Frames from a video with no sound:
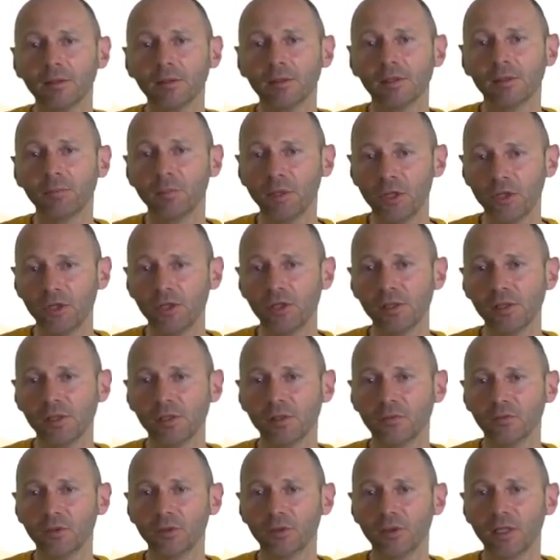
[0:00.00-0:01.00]

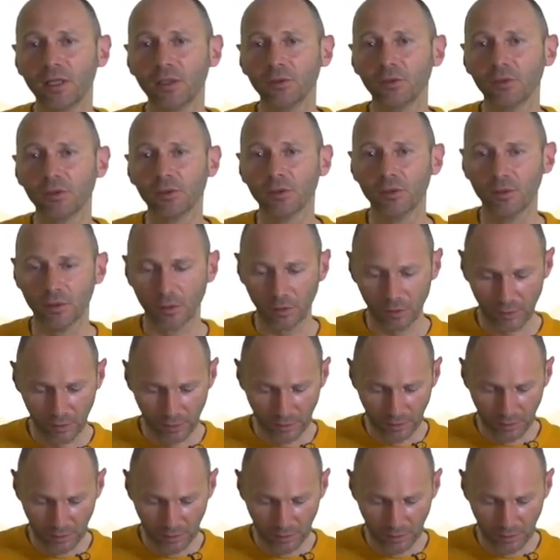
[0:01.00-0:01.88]
species of the dinosaurs.